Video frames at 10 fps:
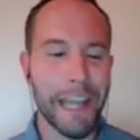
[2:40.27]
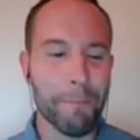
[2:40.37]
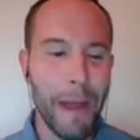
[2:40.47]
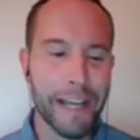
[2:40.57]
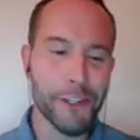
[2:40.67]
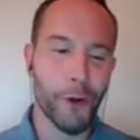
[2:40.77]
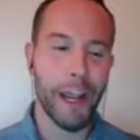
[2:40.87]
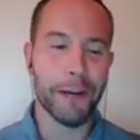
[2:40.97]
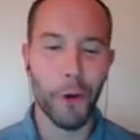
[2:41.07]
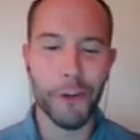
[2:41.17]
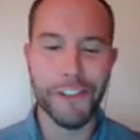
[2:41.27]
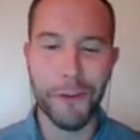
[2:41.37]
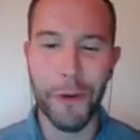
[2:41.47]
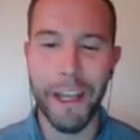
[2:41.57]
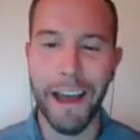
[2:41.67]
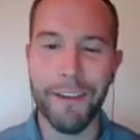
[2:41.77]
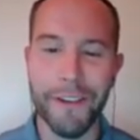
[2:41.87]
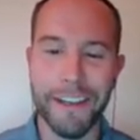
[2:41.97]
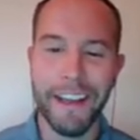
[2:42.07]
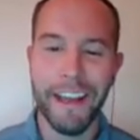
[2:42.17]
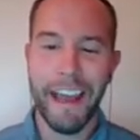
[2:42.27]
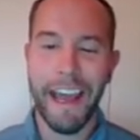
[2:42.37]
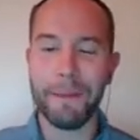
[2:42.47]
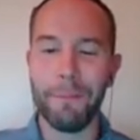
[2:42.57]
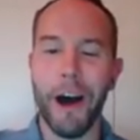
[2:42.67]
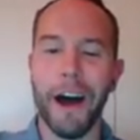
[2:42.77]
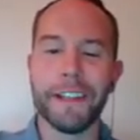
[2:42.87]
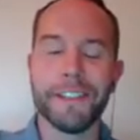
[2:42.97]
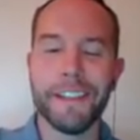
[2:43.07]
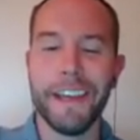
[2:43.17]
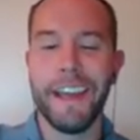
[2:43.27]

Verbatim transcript: the amazing ambassador animals that we have at, at